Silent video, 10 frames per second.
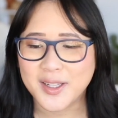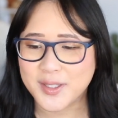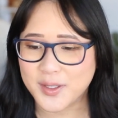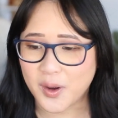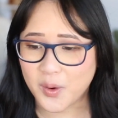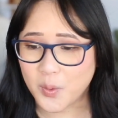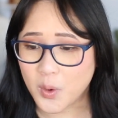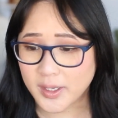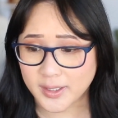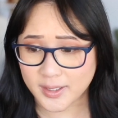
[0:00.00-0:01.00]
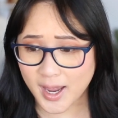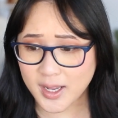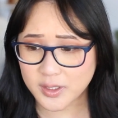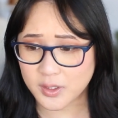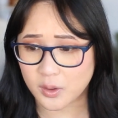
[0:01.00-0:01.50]
So
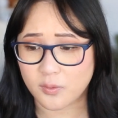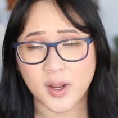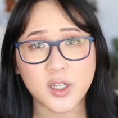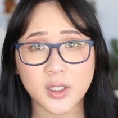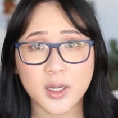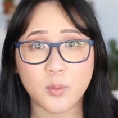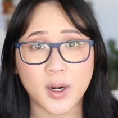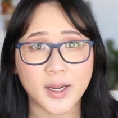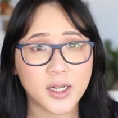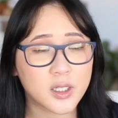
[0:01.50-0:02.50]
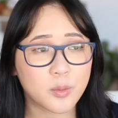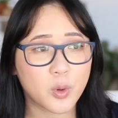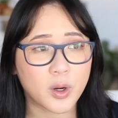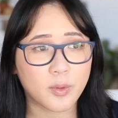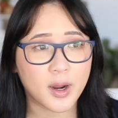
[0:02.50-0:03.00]
yeah, so eventually when I get to the
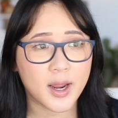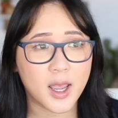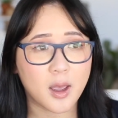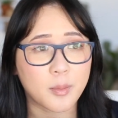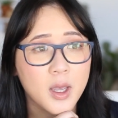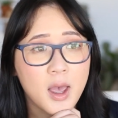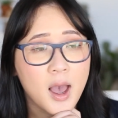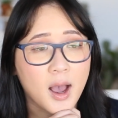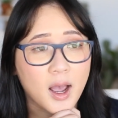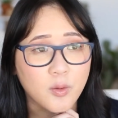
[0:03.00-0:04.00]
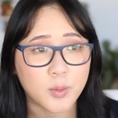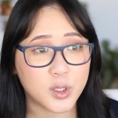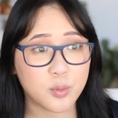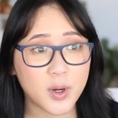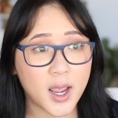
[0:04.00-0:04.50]
point where I am, I will
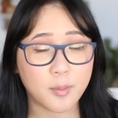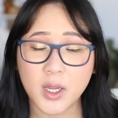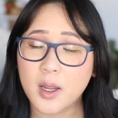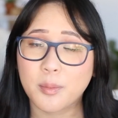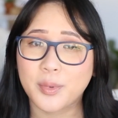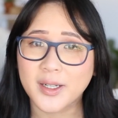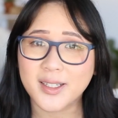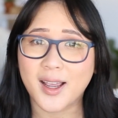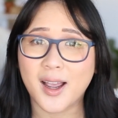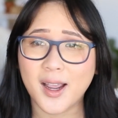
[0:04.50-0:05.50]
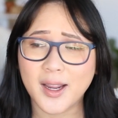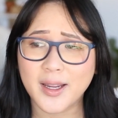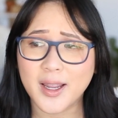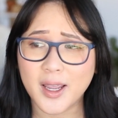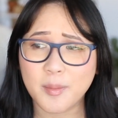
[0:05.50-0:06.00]
be super happy, but I
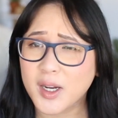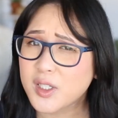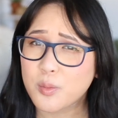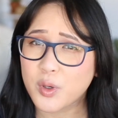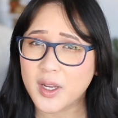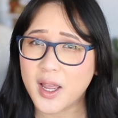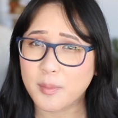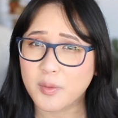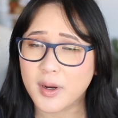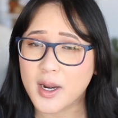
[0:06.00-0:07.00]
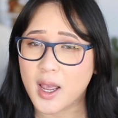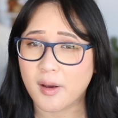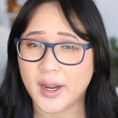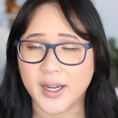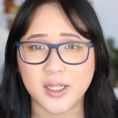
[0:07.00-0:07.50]
I am actually pretty happy right
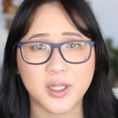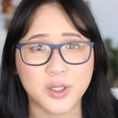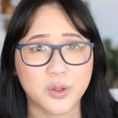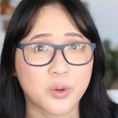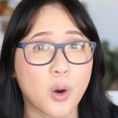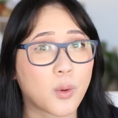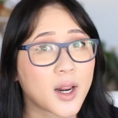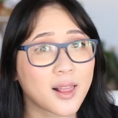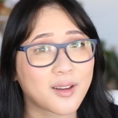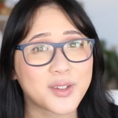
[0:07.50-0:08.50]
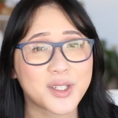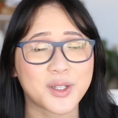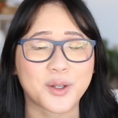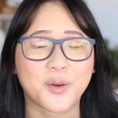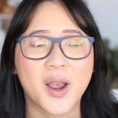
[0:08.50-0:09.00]
now. I get to do what I love to
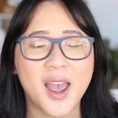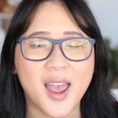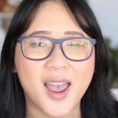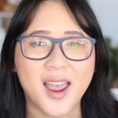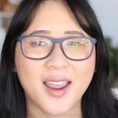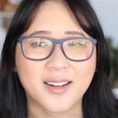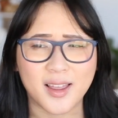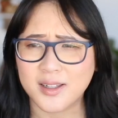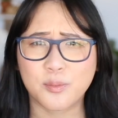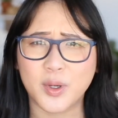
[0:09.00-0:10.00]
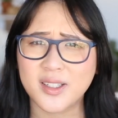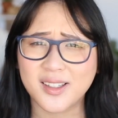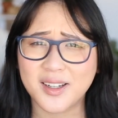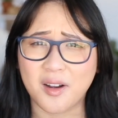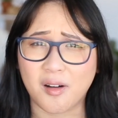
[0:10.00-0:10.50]
do, and that's
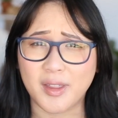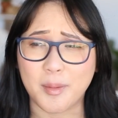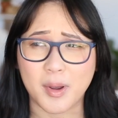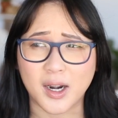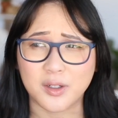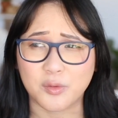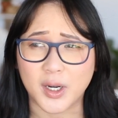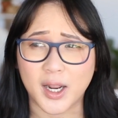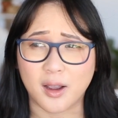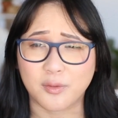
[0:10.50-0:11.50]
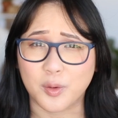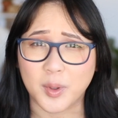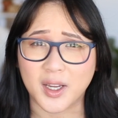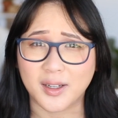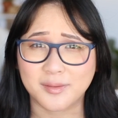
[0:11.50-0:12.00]
basically all that matters right now for
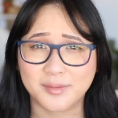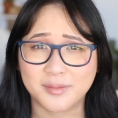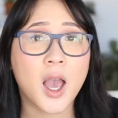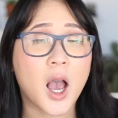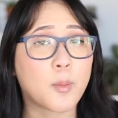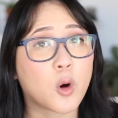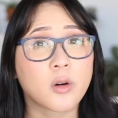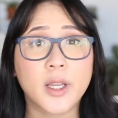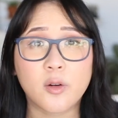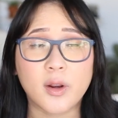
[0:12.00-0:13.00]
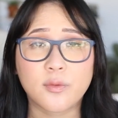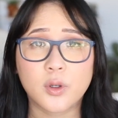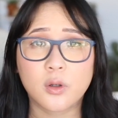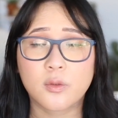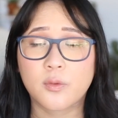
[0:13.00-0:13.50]
me. I'm already
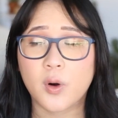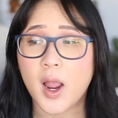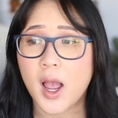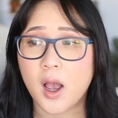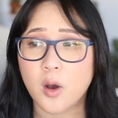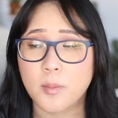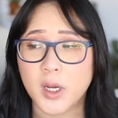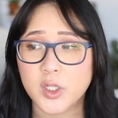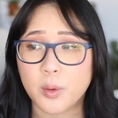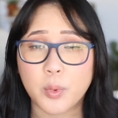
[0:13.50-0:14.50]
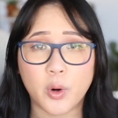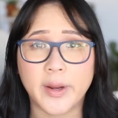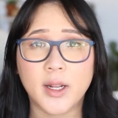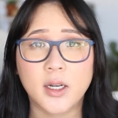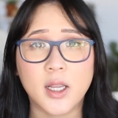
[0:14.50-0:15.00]
grateful for how much
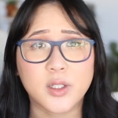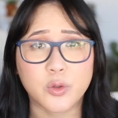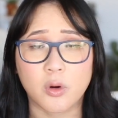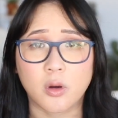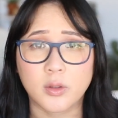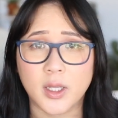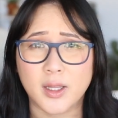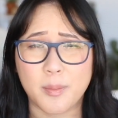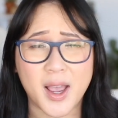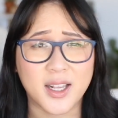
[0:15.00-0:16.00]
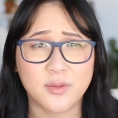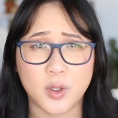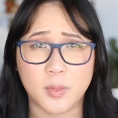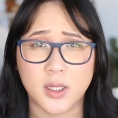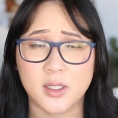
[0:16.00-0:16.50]
Point Hunt has grown in the past
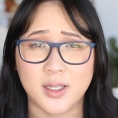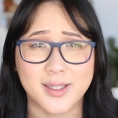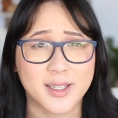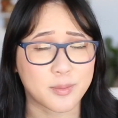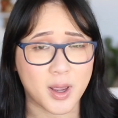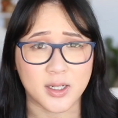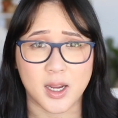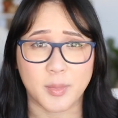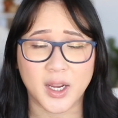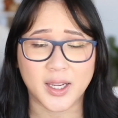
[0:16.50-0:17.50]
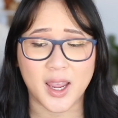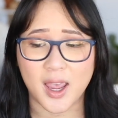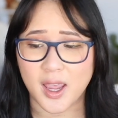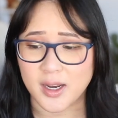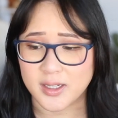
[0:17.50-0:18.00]
few months since this pandemic,
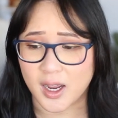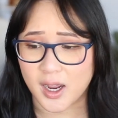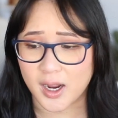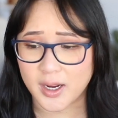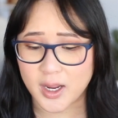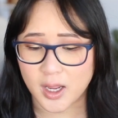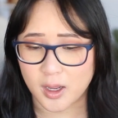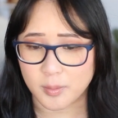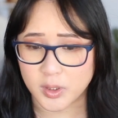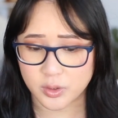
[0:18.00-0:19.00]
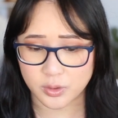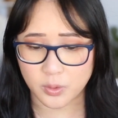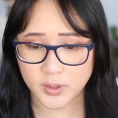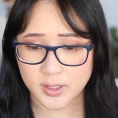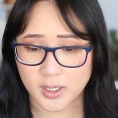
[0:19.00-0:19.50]
and I am
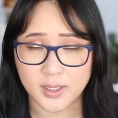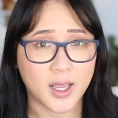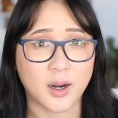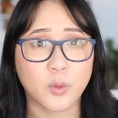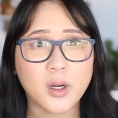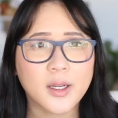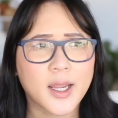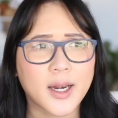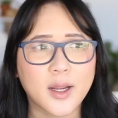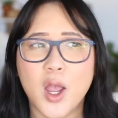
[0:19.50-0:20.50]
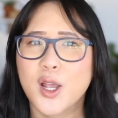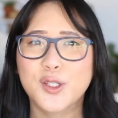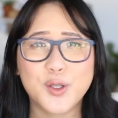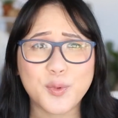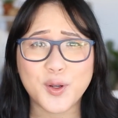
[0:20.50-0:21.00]
so excited that we're getting
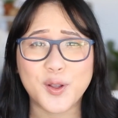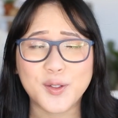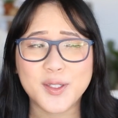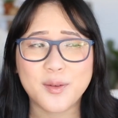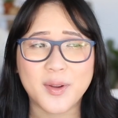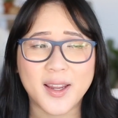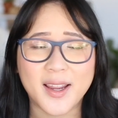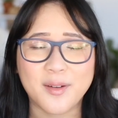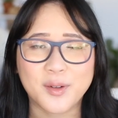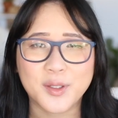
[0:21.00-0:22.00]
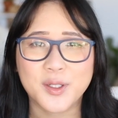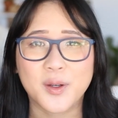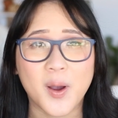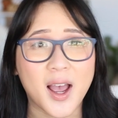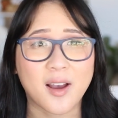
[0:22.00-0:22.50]
super close to being able
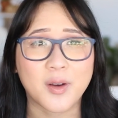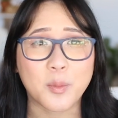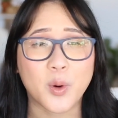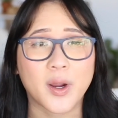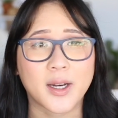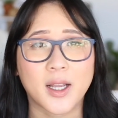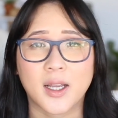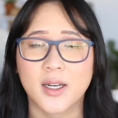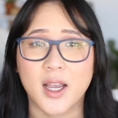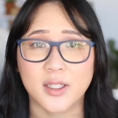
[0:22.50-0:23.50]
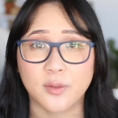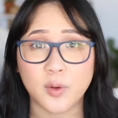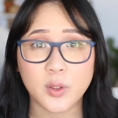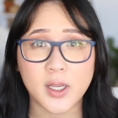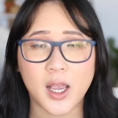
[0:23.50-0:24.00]
to have Point Hunt as a
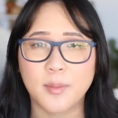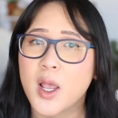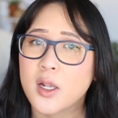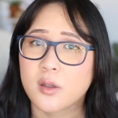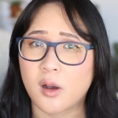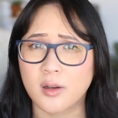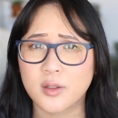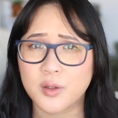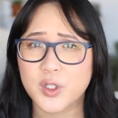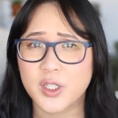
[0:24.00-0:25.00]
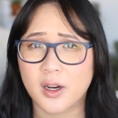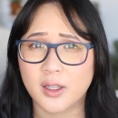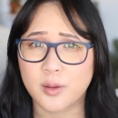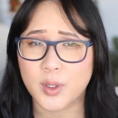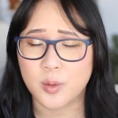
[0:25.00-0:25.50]
full-time. So I'll also share
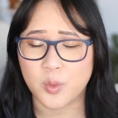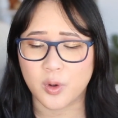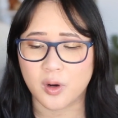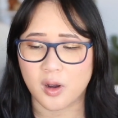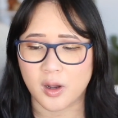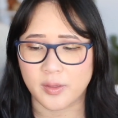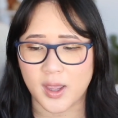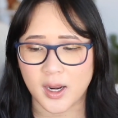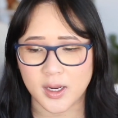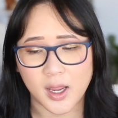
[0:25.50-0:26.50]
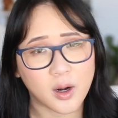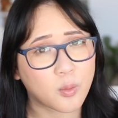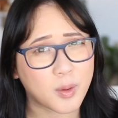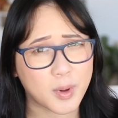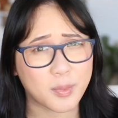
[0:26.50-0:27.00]
a little bit more on that and
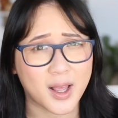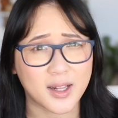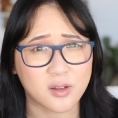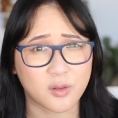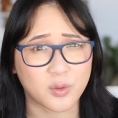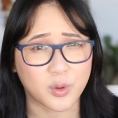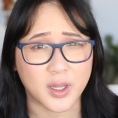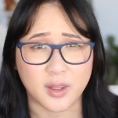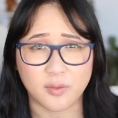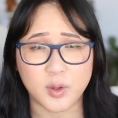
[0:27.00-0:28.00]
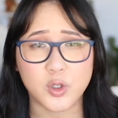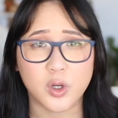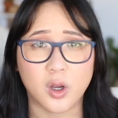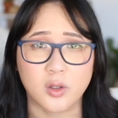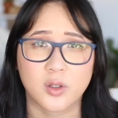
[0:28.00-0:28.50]
what my plans are for in the
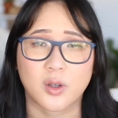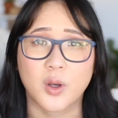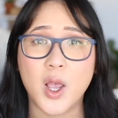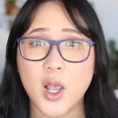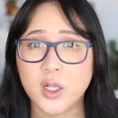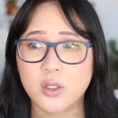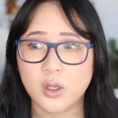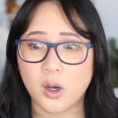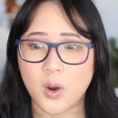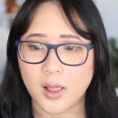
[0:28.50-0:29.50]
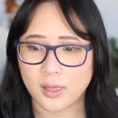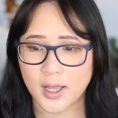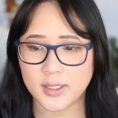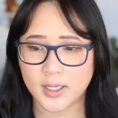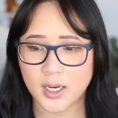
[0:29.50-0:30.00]
future also. So
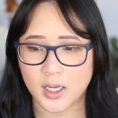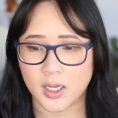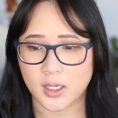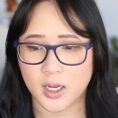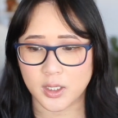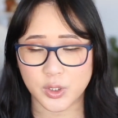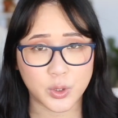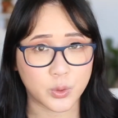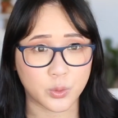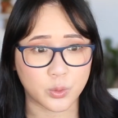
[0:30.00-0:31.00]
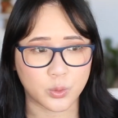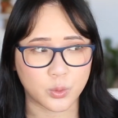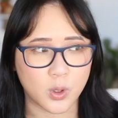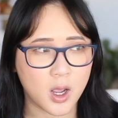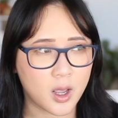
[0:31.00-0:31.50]
let's get
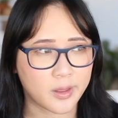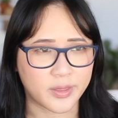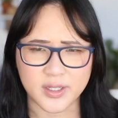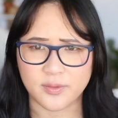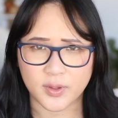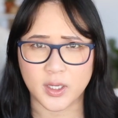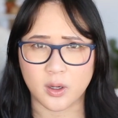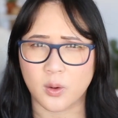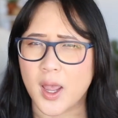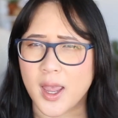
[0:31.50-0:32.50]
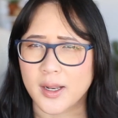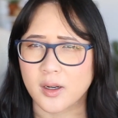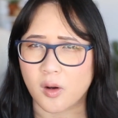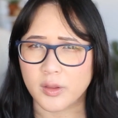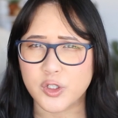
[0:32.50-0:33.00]
into this video
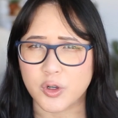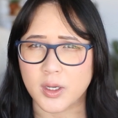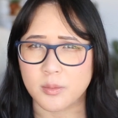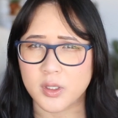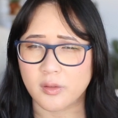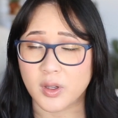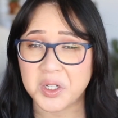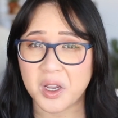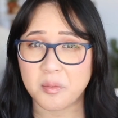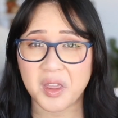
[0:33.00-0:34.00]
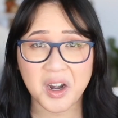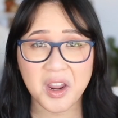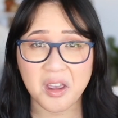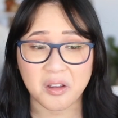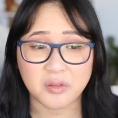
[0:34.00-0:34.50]
and all the streams of income that
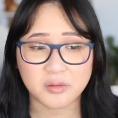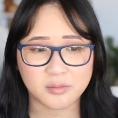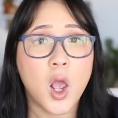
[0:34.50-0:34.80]
I have.